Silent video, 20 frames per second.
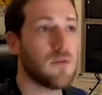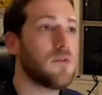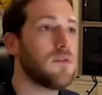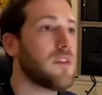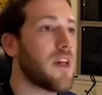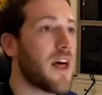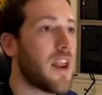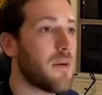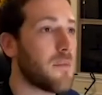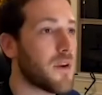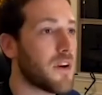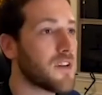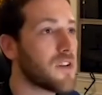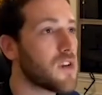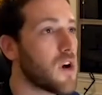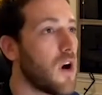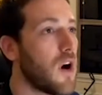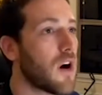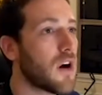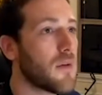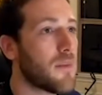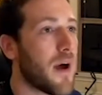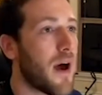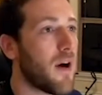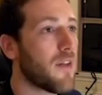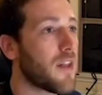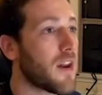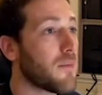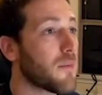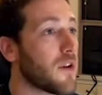that I'm going to talk
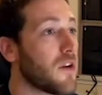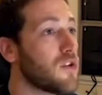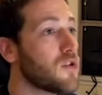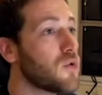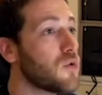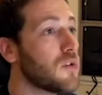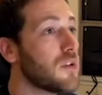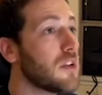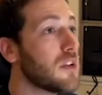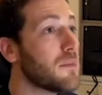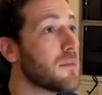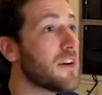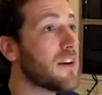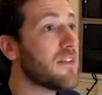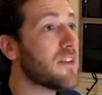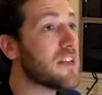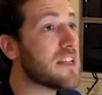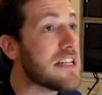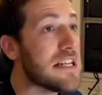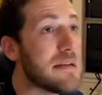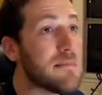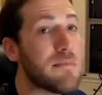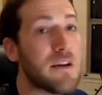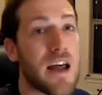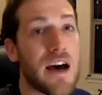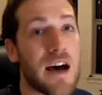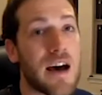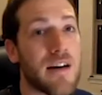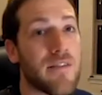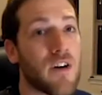about, that I'm going to do a little bit of a deep
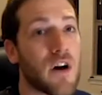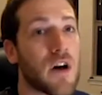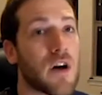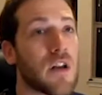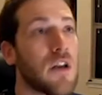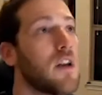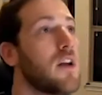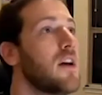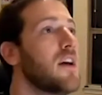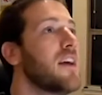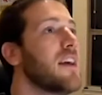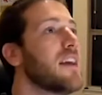dive on,